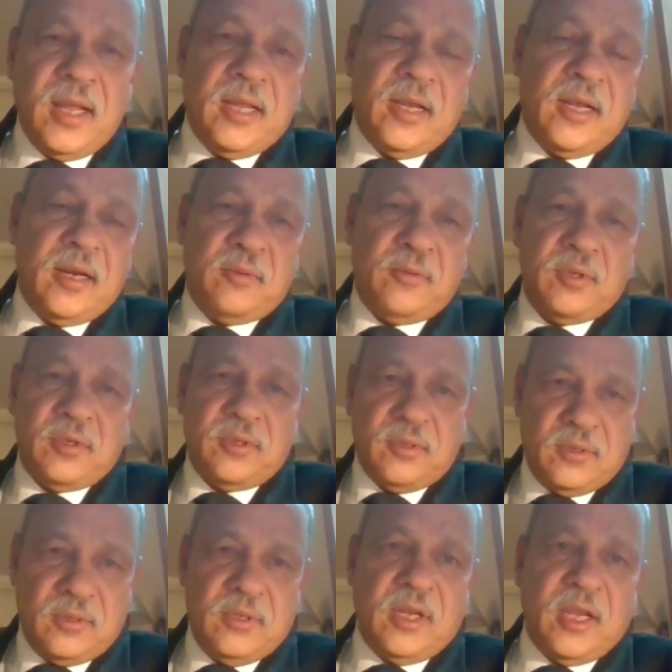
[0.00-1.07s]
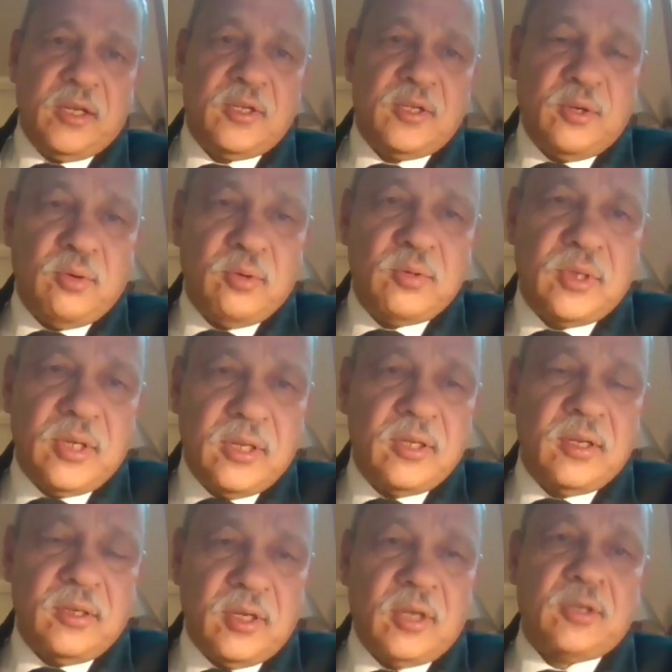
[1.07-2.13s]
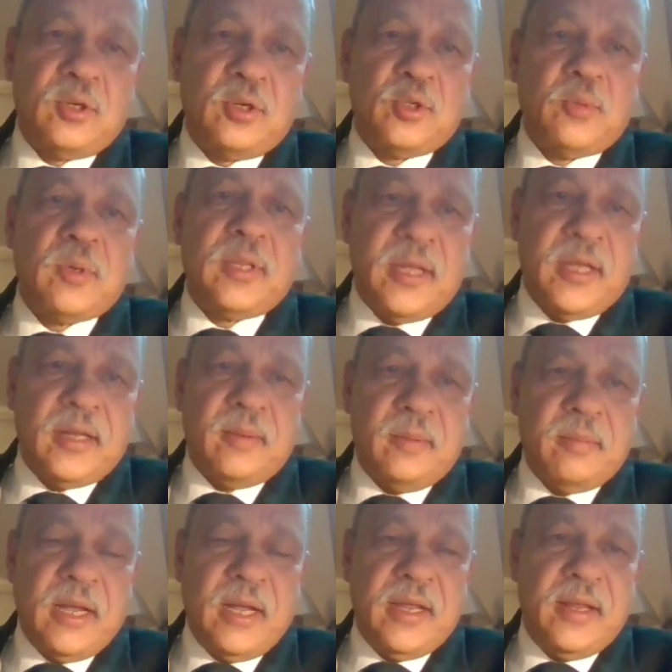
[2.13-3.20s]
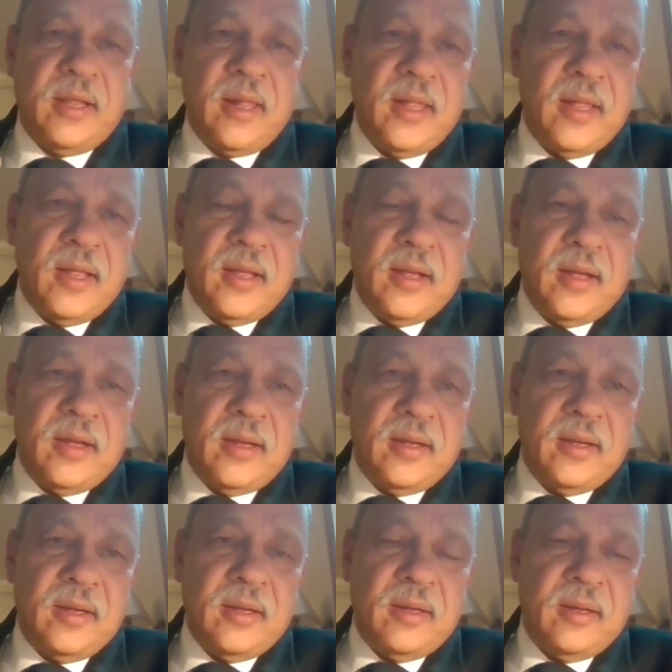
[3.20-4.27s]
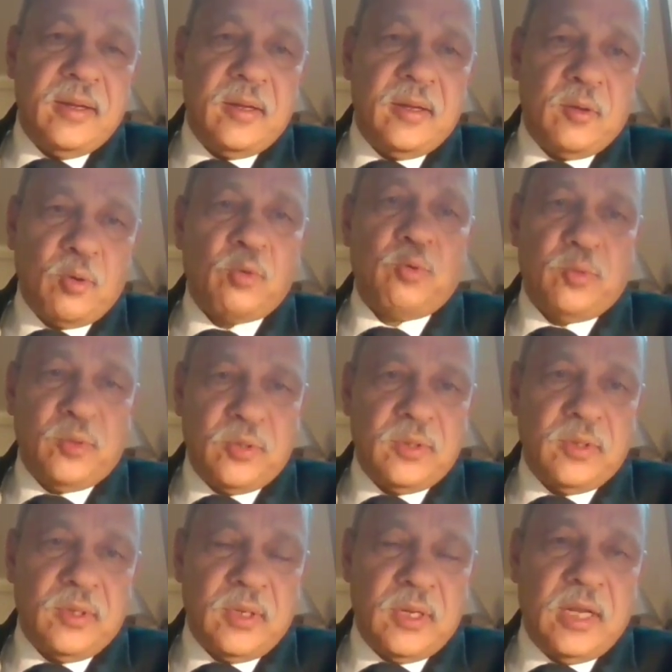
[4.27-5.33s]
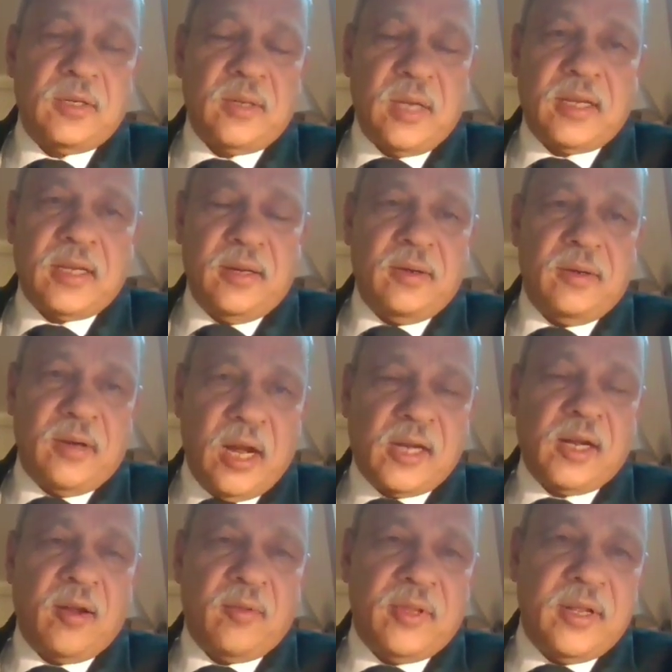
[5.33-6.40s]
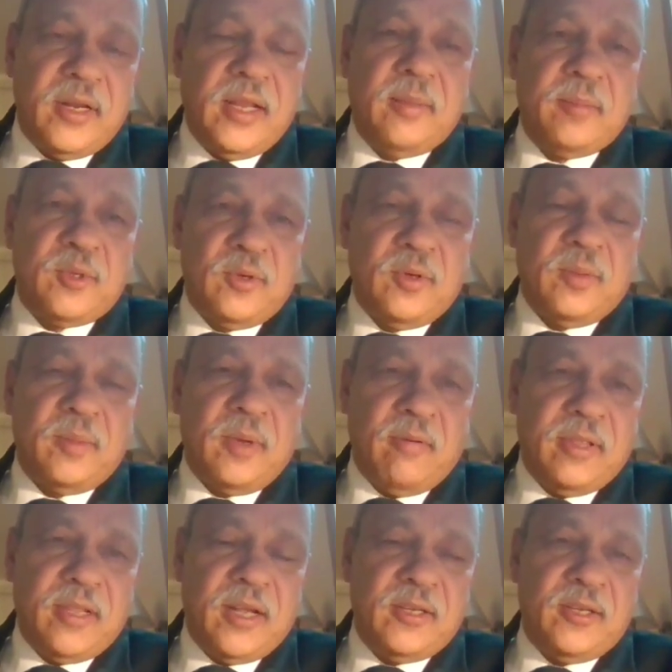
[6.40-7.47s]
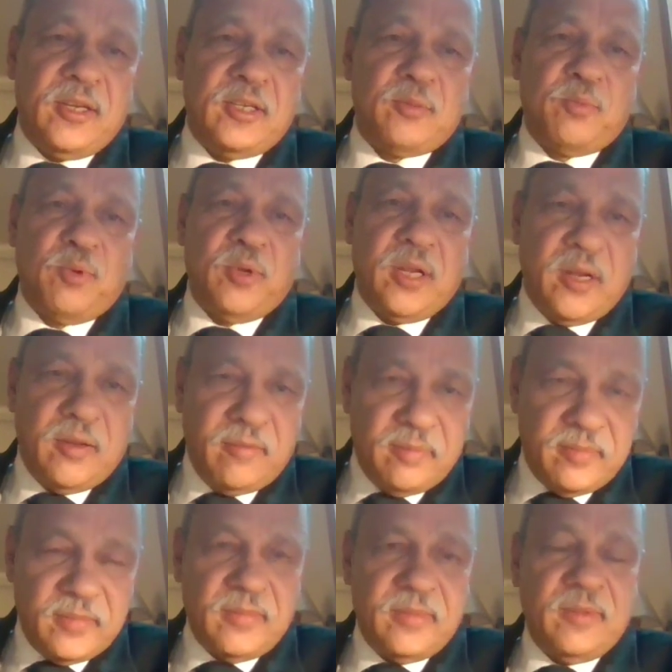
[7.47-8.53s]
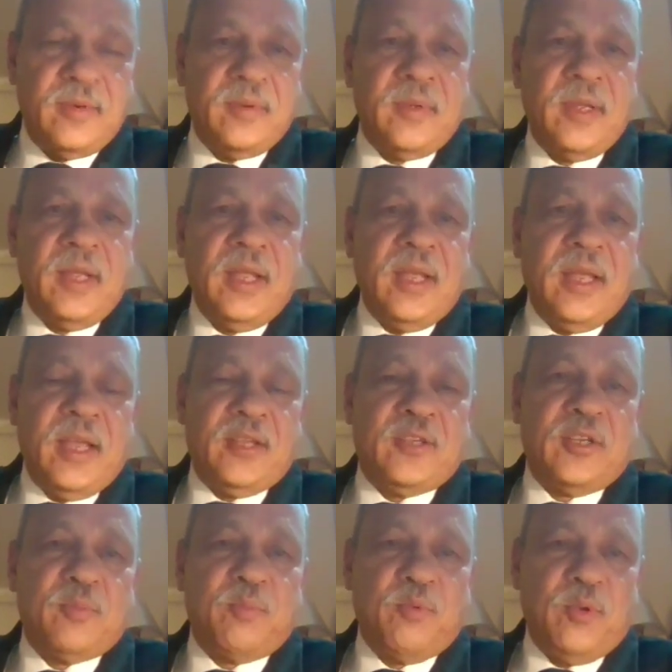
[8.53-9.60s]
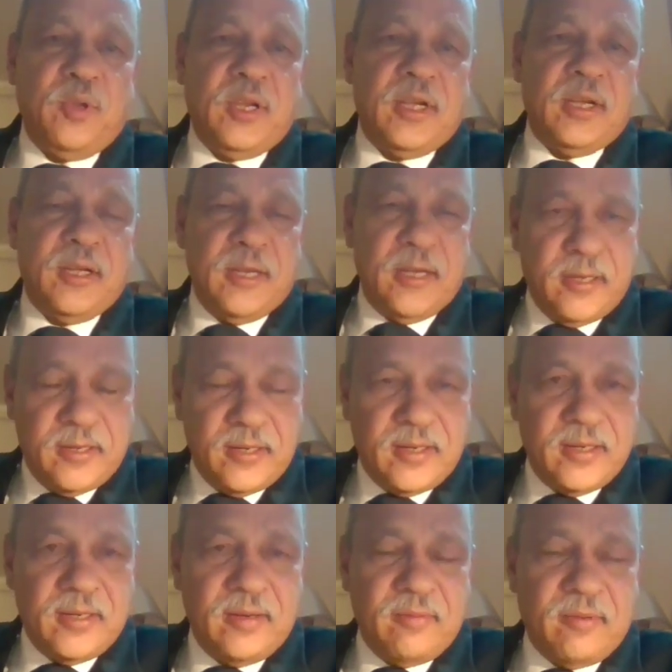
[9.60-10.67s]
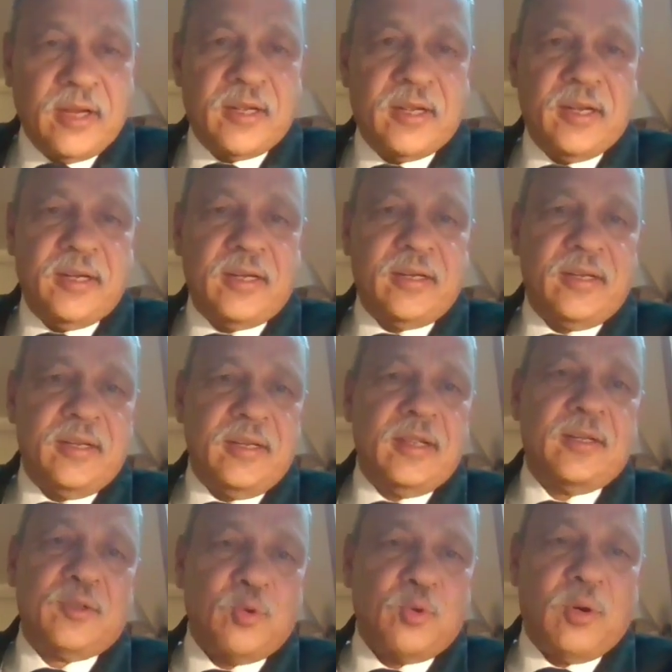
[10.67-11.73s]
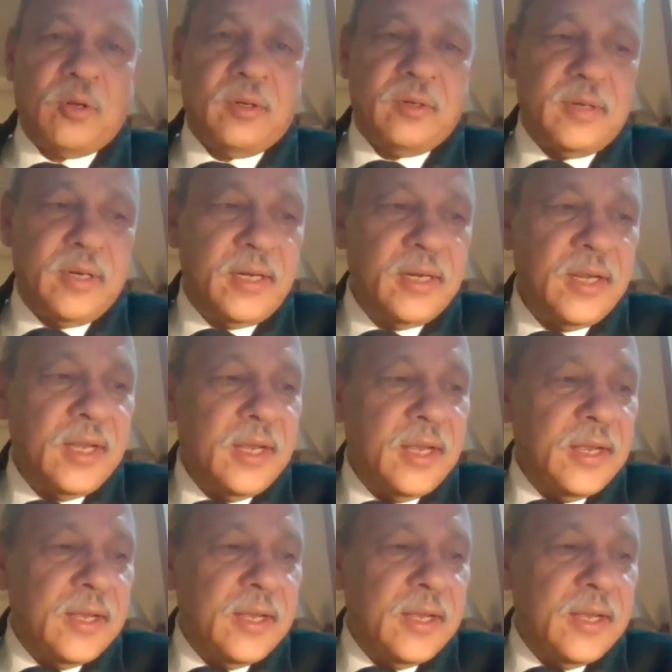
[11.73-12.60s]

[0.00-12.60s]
Here it was the NCOs and JCOs who were there, my gurus. I can rattle out their names, Hawaldar J.S. Punia, H.S. Punia and Venkat and so on, right?